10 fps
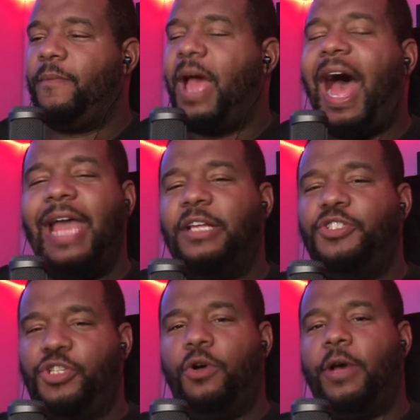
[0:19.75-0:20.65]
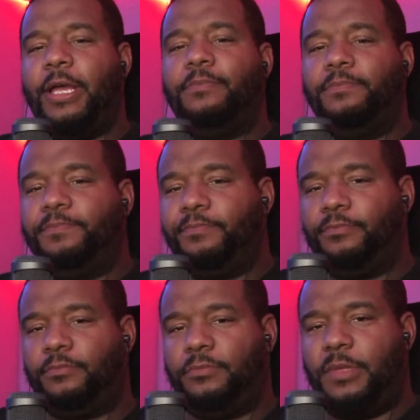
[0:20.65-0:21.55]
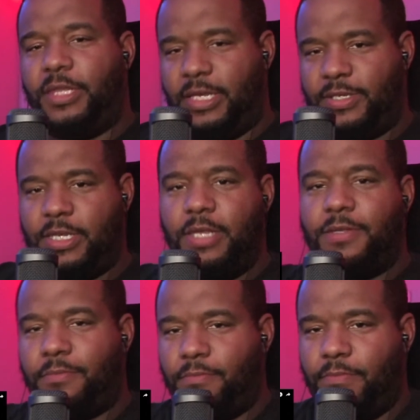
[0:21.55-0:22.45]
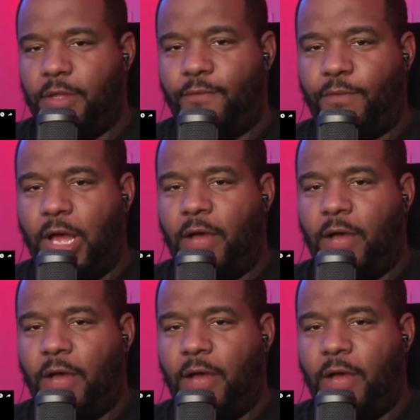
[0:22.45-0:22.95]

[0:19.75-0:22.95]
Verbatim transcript: i enjoy this season the uh,